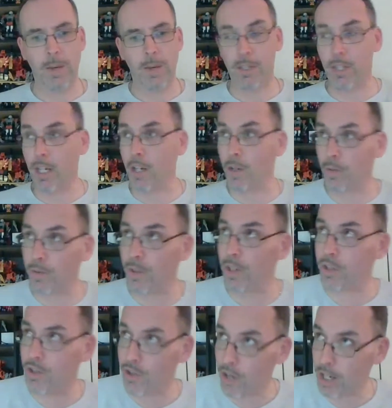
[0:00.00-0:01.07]
We still got to go through
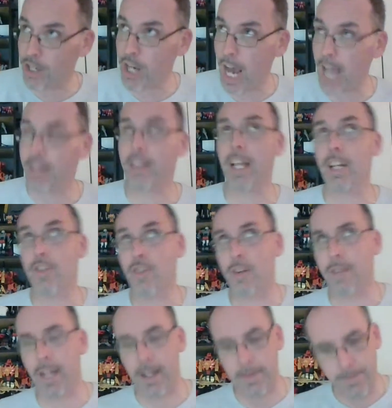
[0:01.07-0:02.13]
the chat, then
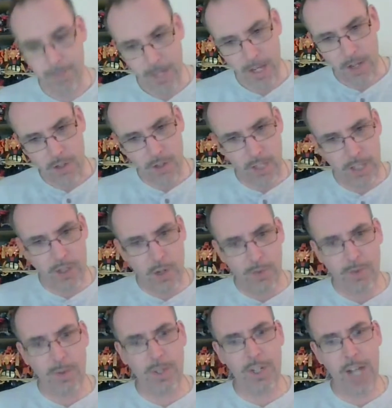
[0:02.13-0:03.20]
trivia. So let's go
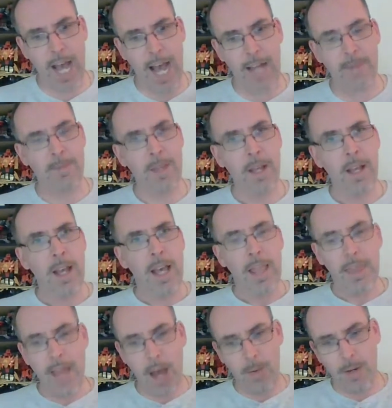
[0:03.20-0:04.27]
through the chat.
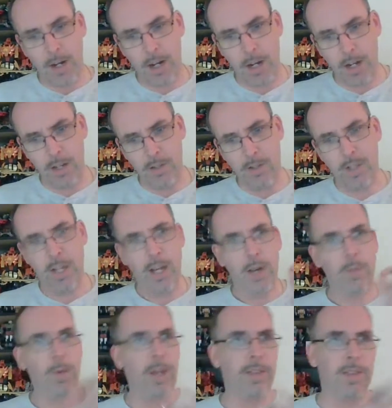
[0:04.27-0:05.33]
That was
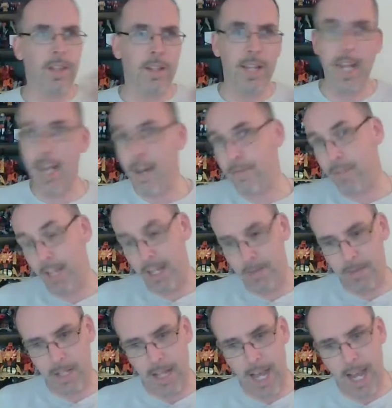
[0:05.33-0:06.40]
with the TF
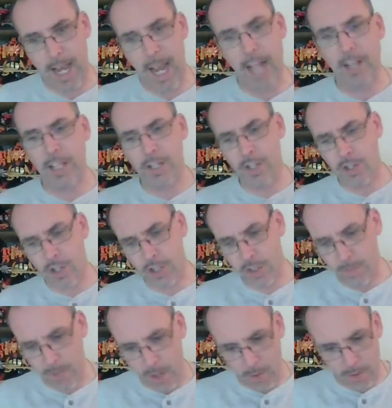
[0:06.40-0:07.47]
team today, and this is just
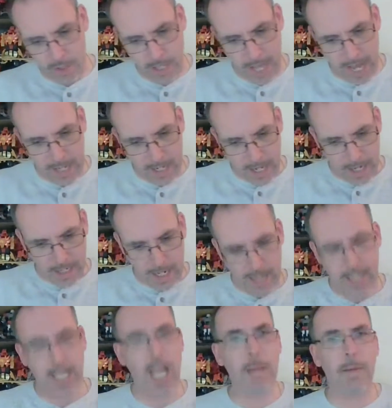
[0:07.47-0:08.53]
some notes that
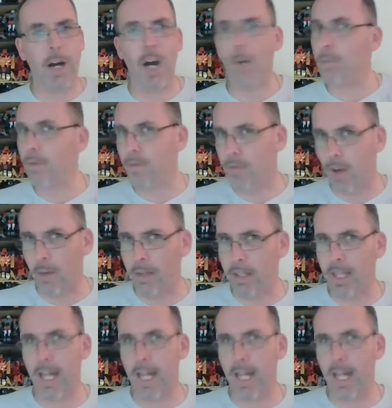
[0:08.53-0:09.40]
kind of came up from it